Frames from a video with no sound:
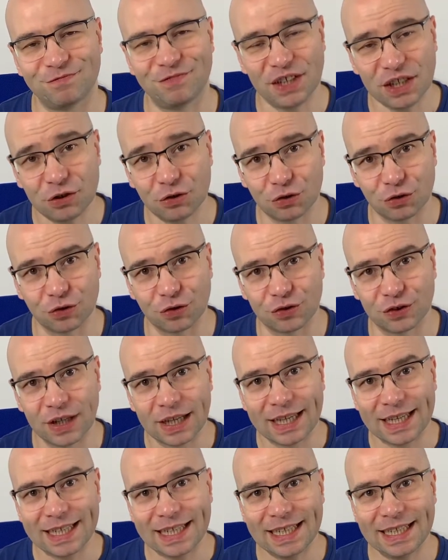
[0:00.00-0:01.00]
features
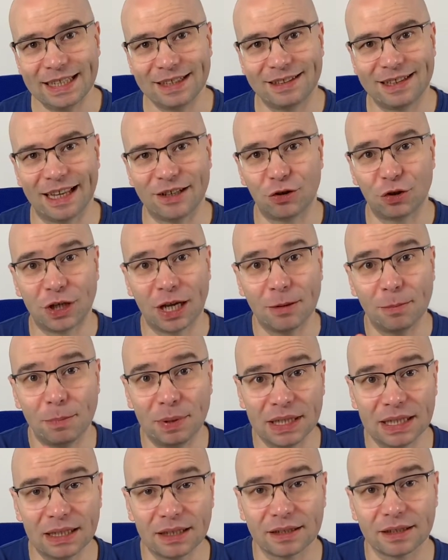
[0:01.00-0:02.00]
is that you can
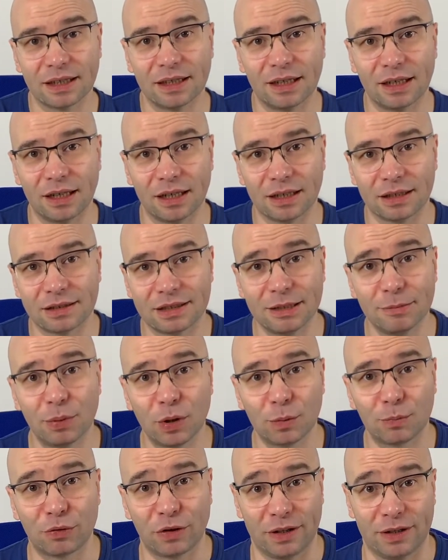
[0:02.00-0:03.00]
build a
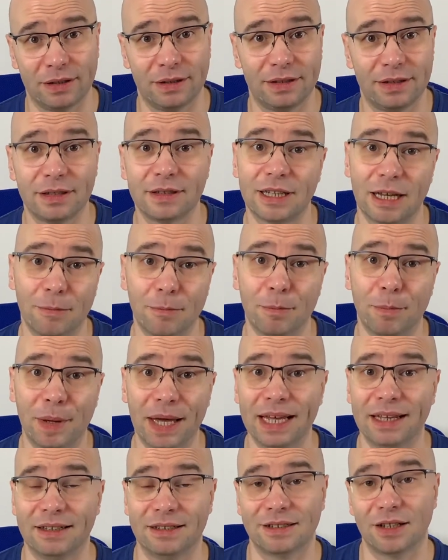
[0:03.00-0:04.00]
simple present system
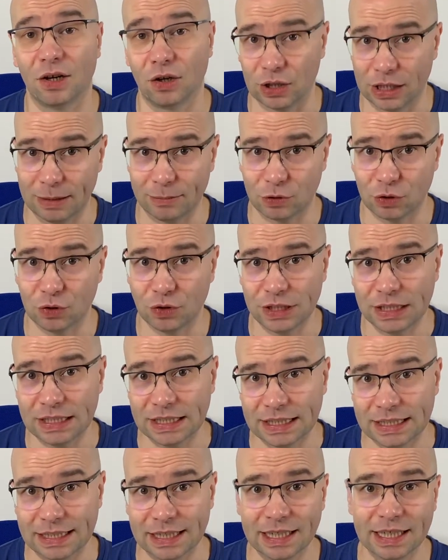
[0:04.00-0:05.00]
based on
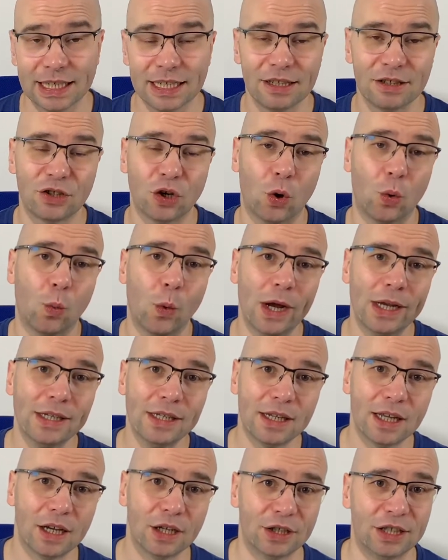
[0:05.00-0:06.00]
MQTT. So
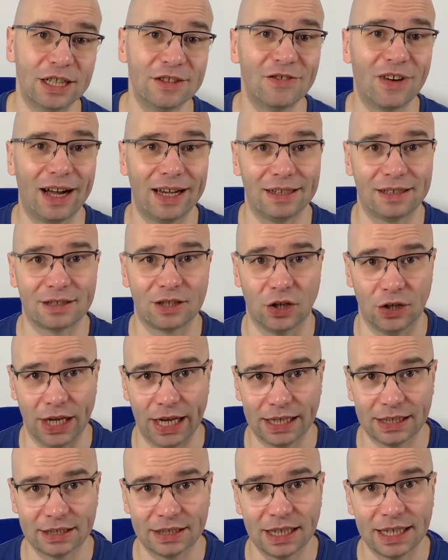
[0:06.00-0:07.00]
when a device
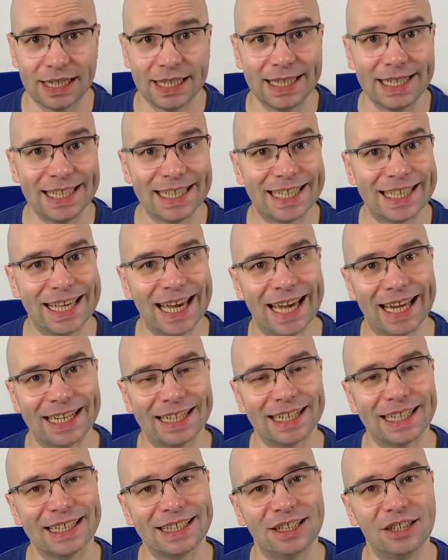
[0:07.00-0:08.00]
connects, it
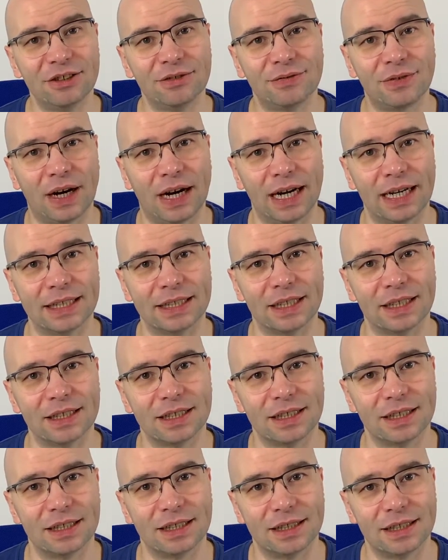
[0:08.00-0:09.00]
can define
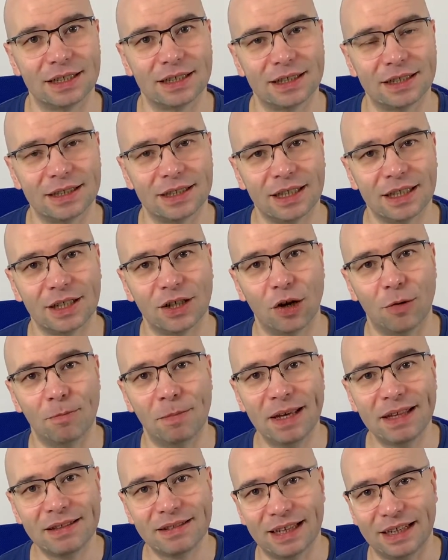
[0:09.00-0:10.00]
a
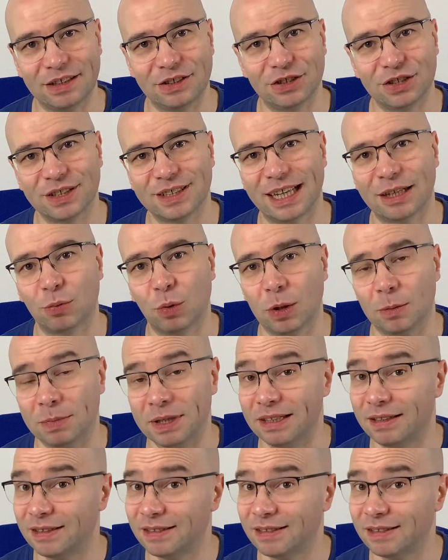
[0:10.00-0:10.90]
message that will be